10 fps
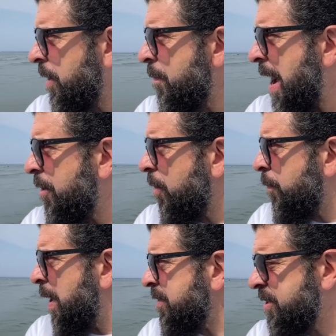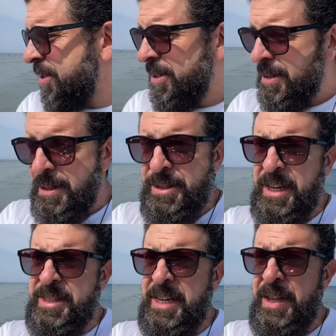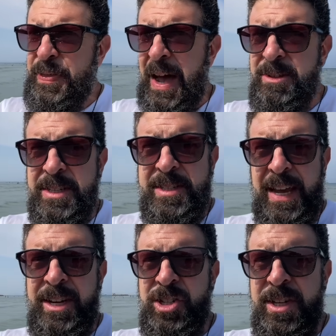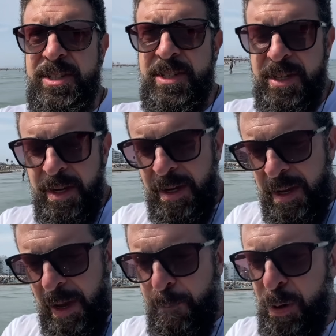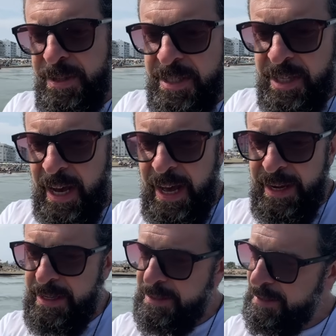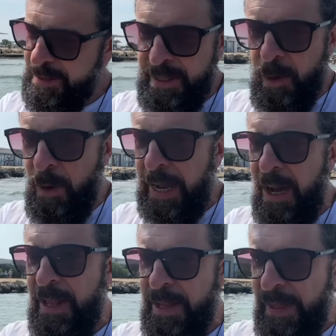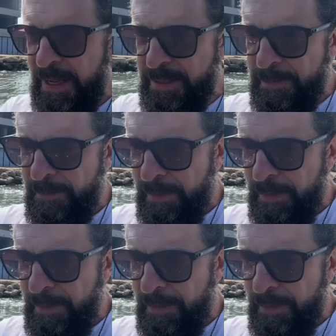in a matter of months. 16,000 sanctions, and Putin's gone, and didn't work out like that.